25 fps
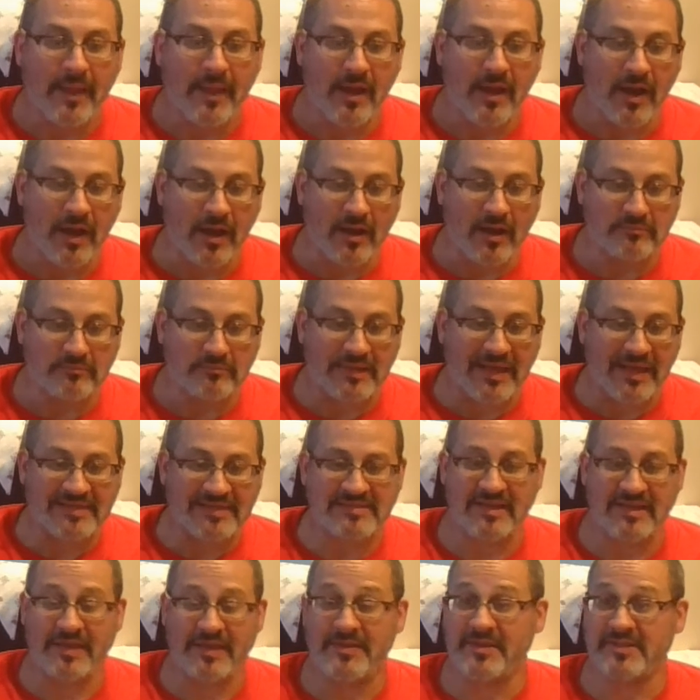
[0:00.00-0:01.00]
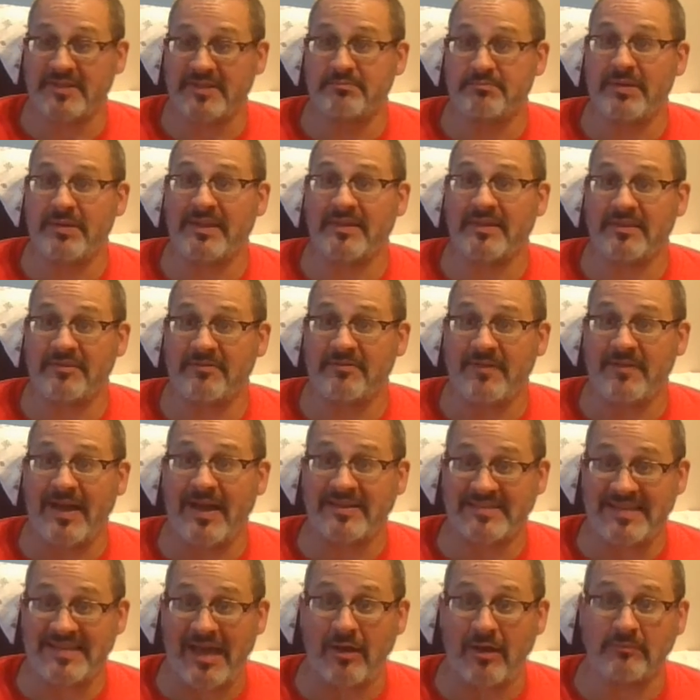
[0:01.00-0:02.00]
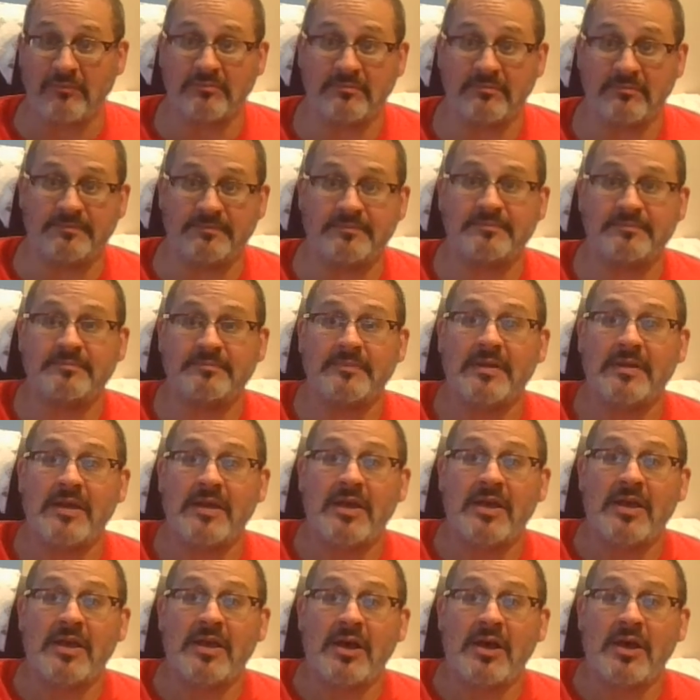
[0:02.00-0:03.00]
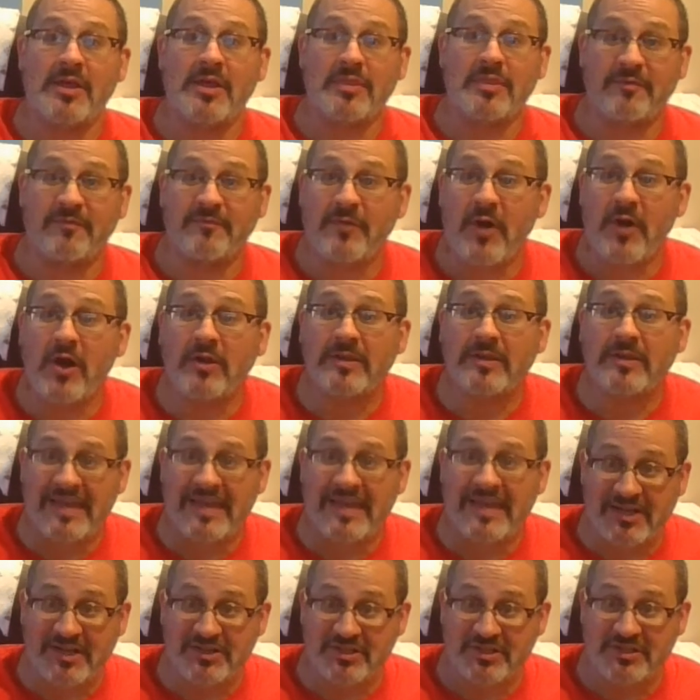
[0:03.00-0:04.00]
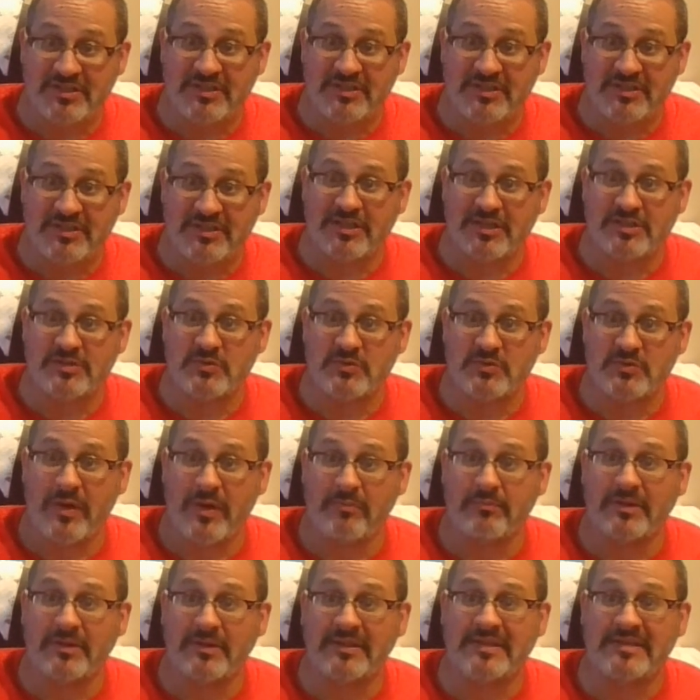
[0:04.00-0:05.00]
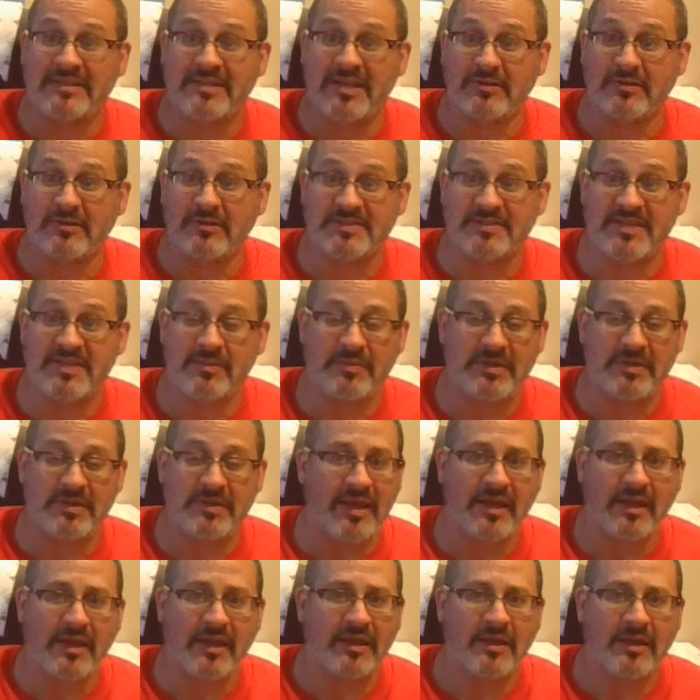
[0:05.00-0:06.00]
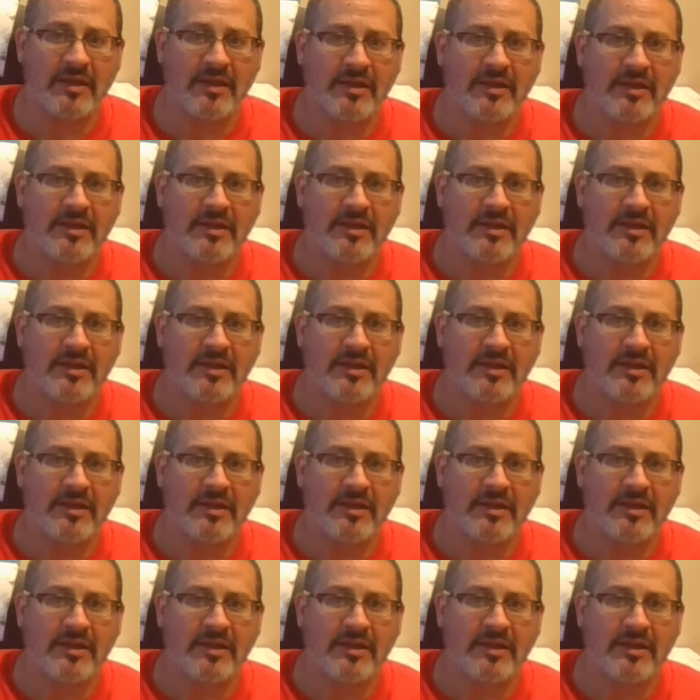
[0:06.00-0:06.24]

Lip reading: Actually, I think it's Billy that finds out. The falling action is when Billy tells Timmy, hey,